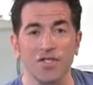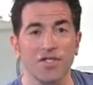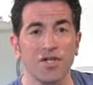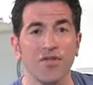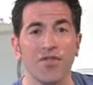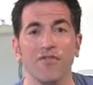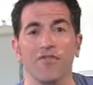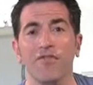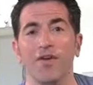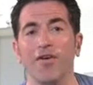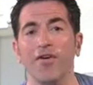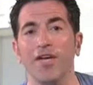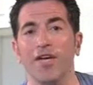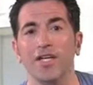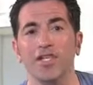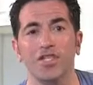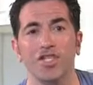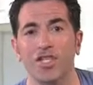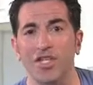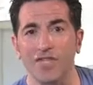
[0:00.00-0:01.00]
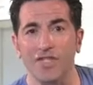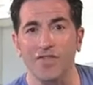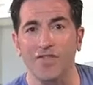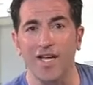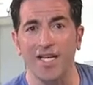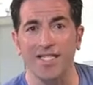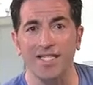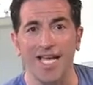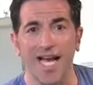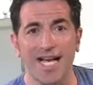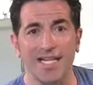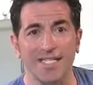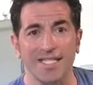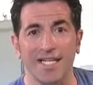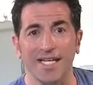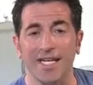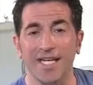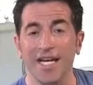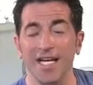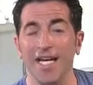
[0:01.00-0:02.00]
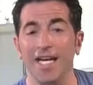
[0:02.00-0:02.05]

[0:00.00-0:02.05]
So the variation is fantastic.